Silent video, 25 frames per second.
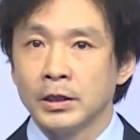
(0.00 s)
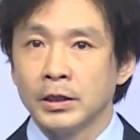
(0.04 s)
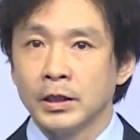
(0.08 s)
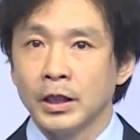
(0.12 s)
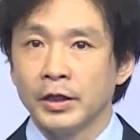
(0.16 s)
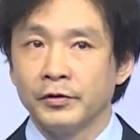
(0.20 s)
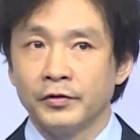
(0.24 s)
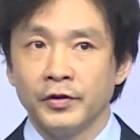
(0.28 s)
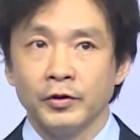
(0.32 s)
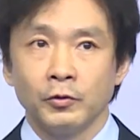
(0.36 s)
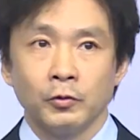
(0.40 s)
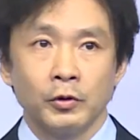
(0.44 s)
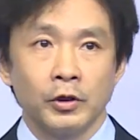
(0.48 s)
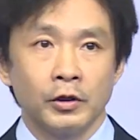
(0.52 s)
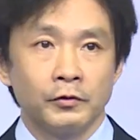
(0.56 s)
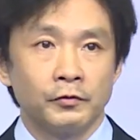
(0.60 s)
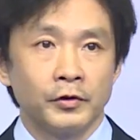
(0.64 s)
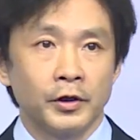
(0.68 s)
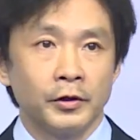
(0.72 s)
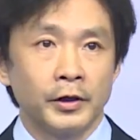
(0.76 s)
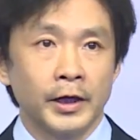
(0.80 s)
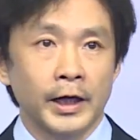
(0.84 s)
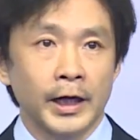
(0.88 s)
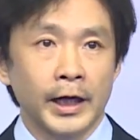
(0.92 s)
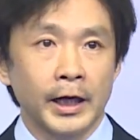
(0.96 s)
think we're
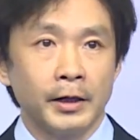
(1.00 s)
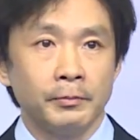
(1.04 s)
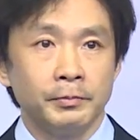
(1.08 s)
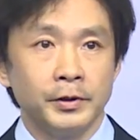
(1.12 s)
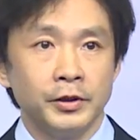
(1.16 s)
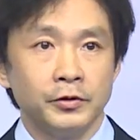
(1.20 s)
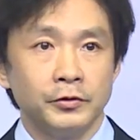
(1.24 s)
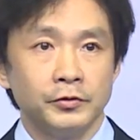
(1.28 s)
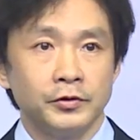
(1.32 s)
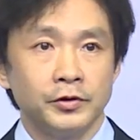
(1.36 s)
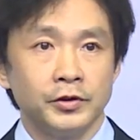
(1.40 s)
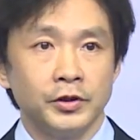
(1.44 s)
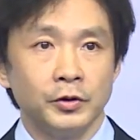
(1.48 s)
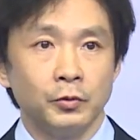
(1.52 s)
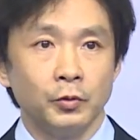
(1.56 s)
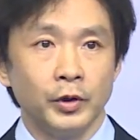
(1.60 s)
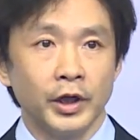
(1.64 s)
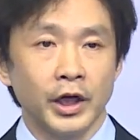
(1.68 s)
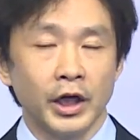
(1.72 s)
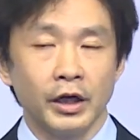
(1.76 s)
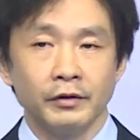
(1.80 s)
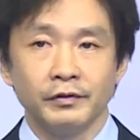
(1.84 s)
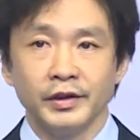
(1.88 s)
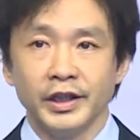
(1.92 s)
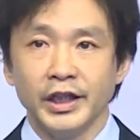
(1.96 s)
very happy to see we
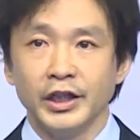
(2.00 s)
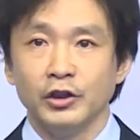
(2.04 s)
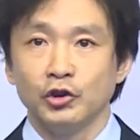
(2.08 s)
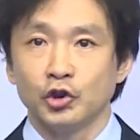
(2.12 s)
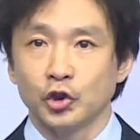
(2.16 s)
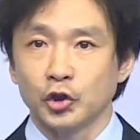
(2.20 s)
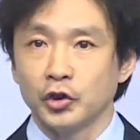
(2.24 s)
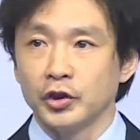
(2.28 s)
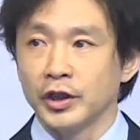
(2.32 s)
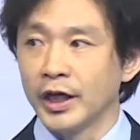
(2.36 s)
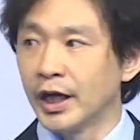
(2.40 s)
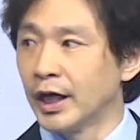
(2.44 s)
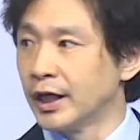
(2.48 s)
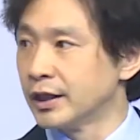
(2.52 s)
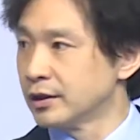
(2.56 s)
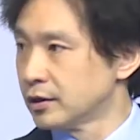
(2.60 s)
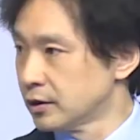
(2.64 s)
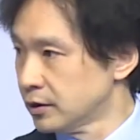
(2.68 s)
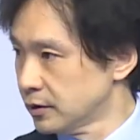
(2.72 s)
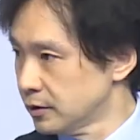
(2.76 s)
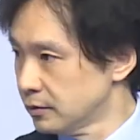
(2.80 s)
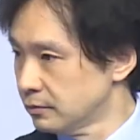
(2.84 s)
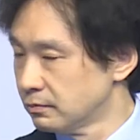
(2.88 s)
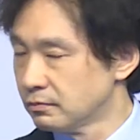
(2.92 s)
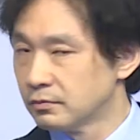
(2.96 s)
have
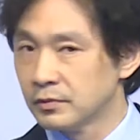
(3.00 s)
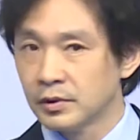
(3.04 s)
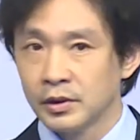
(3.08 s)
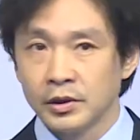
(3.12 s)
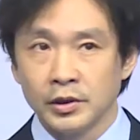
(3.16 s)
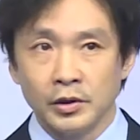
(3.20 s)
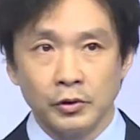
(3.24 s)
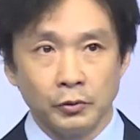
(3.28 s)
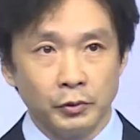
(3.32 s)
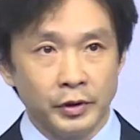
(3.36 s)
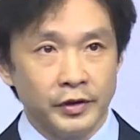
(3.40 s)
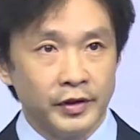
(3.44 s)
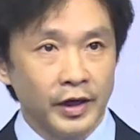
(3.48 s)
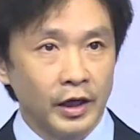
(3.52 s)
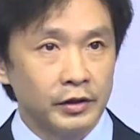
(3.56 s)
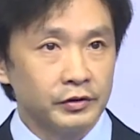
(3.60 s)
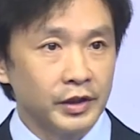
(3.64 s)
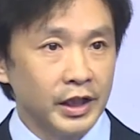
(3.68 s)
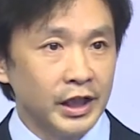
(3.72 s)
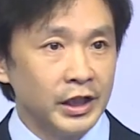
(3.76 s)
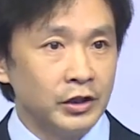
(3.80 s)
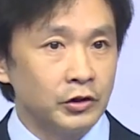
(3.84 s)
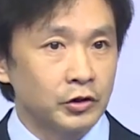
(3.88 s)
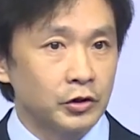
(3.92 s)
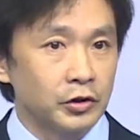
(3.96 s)
internet.
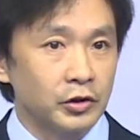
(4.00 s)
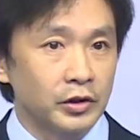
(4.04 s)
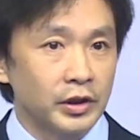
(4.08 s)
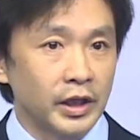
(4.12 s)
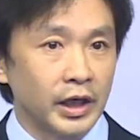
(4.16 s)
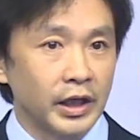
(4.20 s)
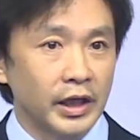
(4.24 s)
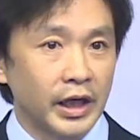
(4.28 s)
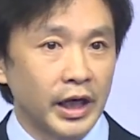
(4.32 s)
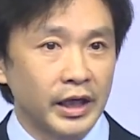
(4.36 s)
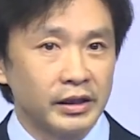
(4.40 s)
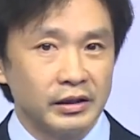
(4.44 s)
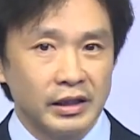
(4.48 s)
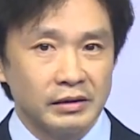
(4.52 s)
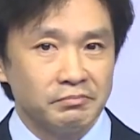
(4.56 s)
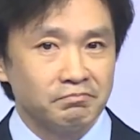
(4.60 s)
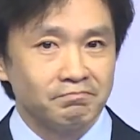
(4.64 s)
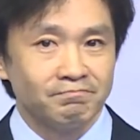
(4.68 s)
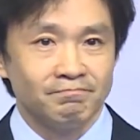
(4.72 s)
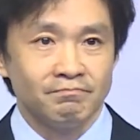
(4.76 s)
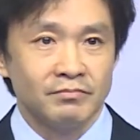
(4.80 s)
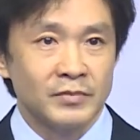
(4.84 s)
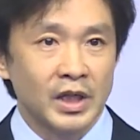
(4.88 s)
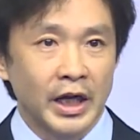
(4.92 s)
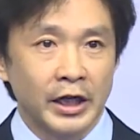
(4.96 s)
without internet,
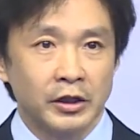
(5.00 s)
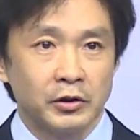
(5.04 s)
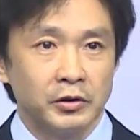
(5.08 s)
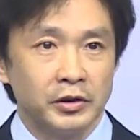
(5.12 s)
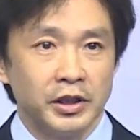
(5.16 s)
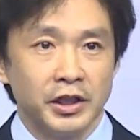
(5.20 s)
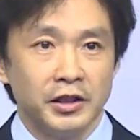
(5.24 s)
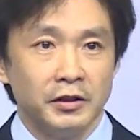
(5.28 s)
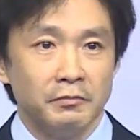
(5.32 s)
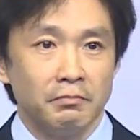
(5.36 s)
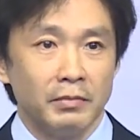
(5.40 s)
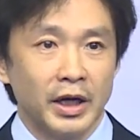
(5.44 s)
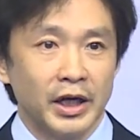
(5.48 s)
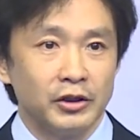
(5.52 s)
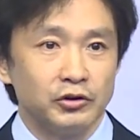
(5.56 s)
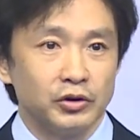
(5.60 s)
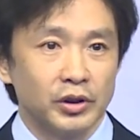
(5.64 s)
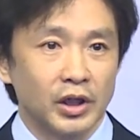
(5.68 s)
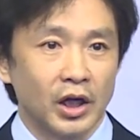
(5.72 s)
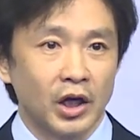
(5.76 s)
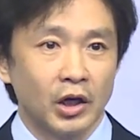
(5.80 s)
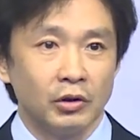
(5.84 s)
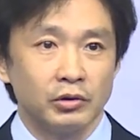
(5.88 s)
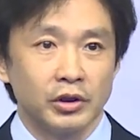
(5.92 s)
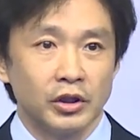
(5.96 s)
I couldn't imagine
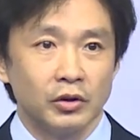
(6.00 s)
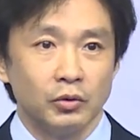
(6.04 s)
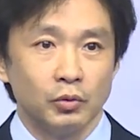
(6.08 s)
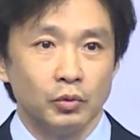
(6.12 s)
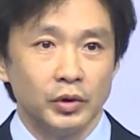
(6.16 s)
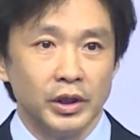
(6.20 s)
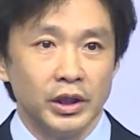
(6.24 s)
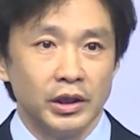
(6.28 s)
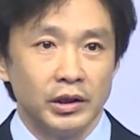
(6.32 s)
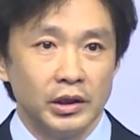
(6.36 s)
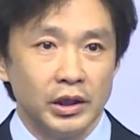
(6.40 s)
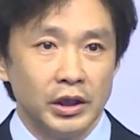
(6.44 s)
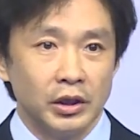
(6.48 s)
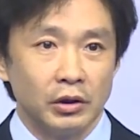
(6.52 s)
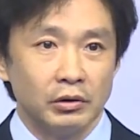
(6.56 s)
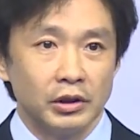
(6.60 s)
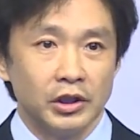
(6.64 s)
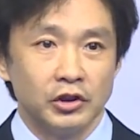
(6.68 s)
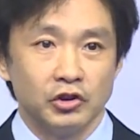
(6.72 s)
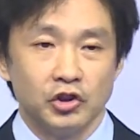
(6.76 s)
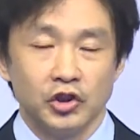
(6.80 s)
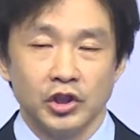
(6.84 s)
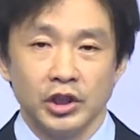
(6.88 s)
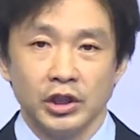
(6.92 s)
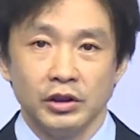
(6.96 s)
how can we,
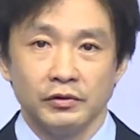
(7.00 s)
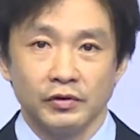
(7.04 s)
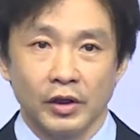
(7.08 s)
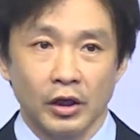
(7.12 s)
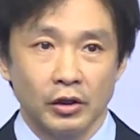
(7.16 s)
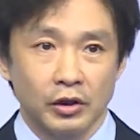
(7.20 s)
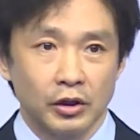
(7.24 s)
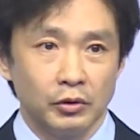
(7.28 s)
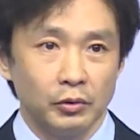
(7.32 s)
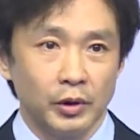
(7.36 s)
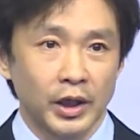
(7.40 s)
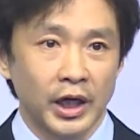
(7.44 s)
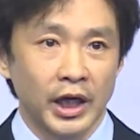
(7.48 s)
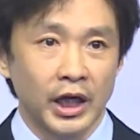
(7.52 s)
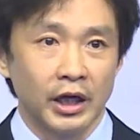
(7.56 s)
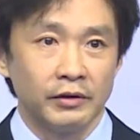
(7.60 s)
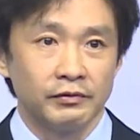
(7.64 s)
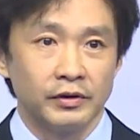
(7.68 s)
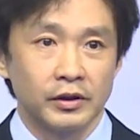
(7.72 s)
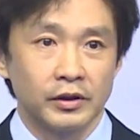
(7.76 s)
how can we have a